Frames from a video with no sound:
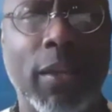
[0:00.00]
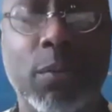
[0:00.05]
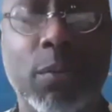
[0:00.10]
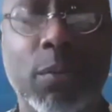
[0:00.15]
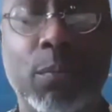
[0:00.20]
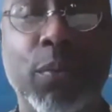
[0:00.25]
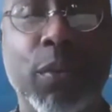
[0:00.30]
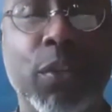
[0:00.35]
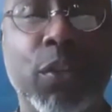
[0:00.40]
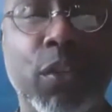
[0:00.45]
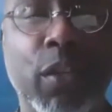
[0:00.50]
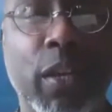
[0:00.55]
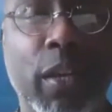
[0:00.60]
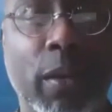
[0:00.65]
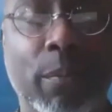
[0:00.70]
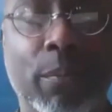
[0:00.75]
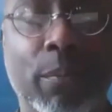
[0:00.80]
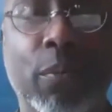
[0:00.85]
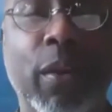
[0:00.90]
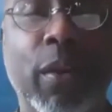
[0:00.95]
appreciate,
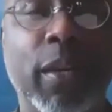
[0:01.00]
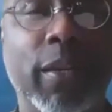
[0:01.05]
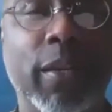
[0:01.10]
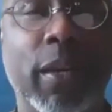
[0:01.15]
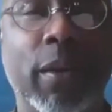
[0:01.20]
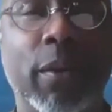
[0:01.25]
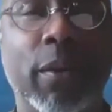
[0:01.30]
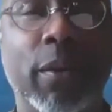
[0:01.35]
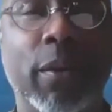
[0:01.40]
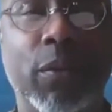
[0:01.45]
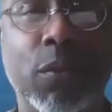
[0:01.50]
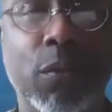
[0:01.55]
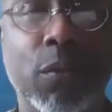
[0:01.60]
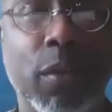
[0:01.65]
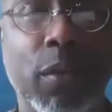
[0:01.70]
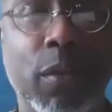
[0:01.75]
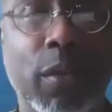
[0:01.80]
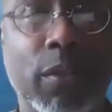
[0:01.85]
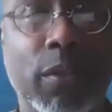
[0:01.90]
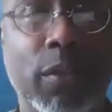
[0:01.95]
and praise our
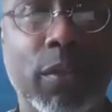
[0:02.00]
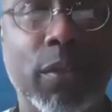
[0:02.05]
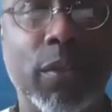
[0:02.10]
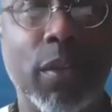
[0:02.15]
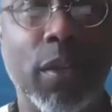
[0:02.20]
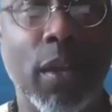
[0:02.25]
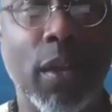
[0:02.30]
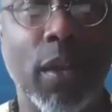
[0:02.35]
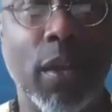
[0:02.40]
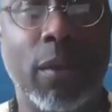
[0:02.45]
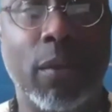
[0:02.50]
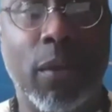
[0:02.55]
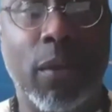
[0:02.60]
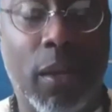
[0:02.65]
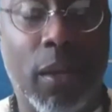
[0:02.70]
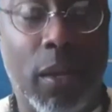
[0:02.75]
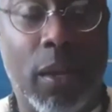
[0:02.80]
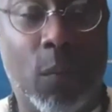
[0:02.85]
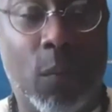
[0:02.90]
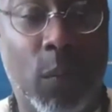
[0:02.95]
students.
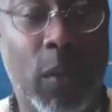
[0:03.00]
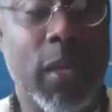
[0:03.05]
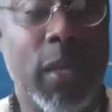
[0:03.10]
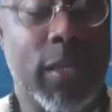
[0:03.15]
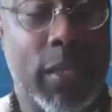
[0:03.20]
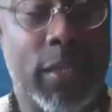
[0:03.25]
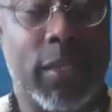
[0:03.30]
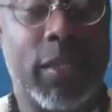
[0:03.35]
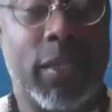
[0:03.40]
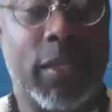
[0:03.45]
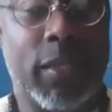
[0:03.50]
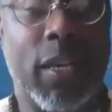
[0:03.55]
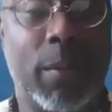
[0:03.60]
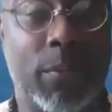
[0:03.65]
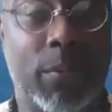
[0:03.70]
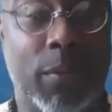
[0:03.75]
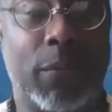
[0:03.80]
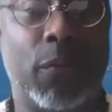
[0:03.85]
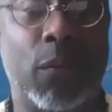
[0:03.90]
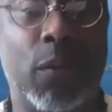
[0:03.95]
And we need the same
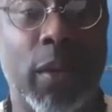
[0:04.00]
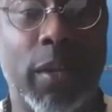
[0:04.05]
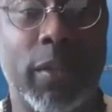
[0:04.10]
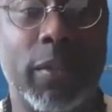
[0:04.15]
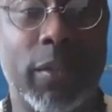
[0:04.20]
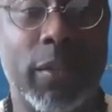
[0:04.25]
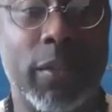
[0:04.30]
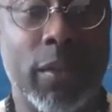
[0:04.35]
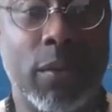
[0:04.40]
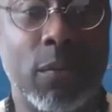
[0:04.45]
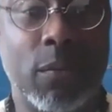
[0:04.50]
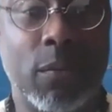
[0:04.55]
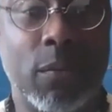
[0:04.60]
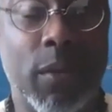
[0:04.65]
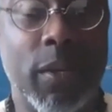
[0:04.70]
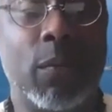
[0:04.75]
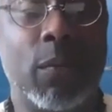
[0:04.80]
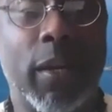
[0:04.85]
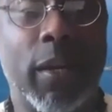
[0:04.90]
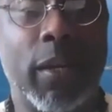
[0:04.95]
thing for us. We need
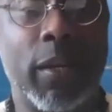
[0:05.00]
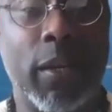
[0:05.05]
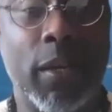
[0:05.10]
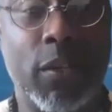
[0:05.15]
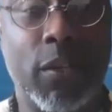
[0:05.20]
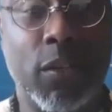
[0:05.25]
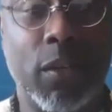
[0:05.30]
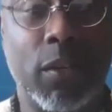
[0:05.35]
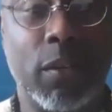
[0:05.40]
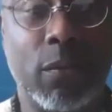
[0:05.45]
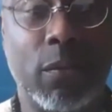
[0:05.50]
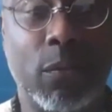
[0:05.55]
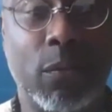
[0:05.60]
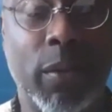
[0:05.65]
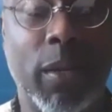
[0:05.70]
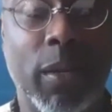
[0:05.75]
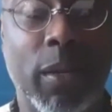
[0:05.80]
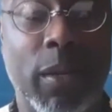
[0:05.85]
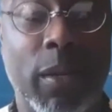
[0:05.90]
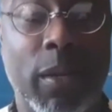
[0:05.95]
recognition, we need